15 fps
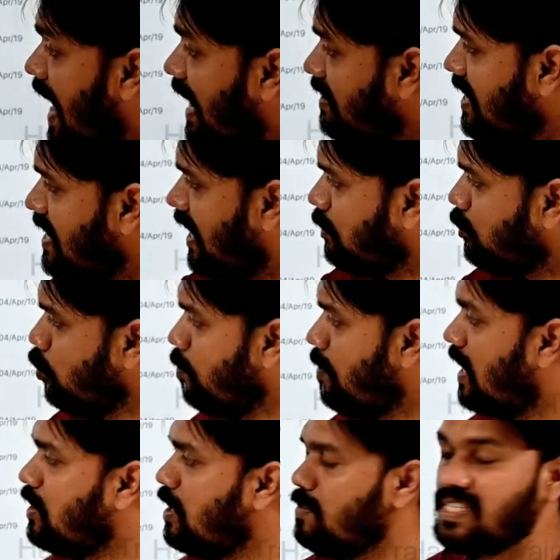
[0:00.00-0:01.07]
And there are
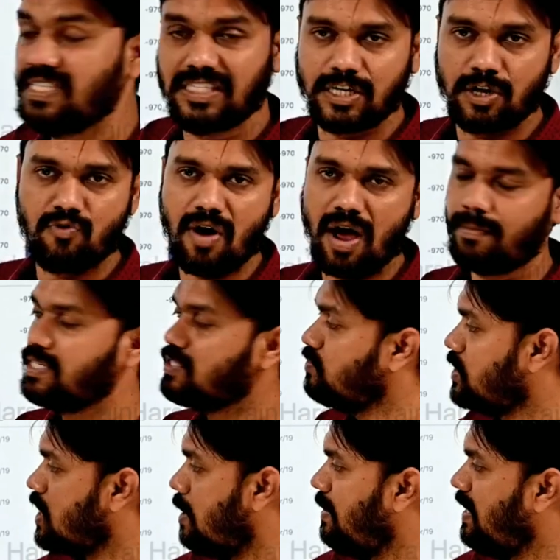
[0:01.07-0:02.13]
2 other business requirements
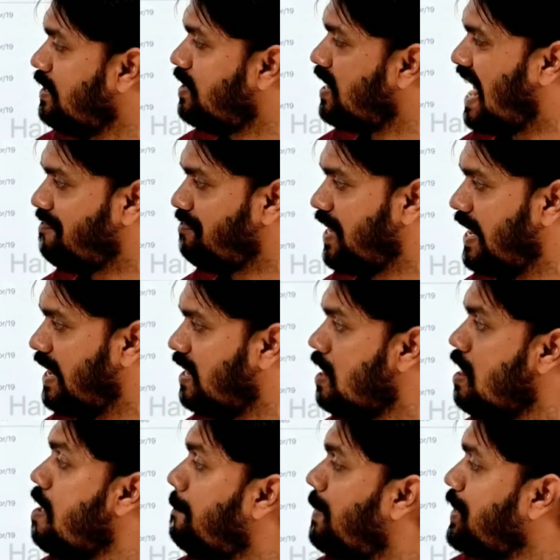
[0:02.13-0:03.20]
which are being drafted,
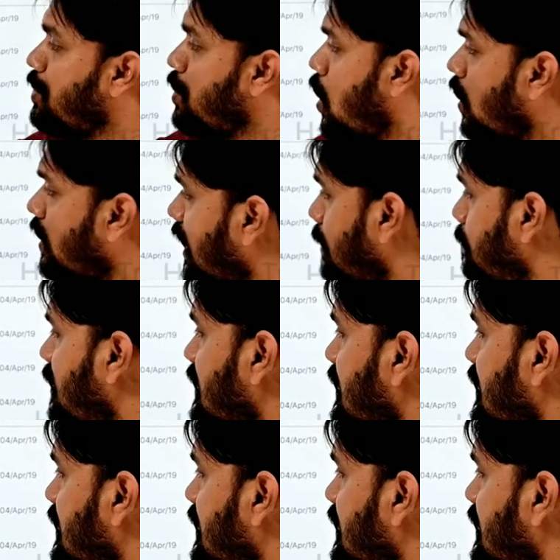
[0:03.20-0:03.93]
but not yet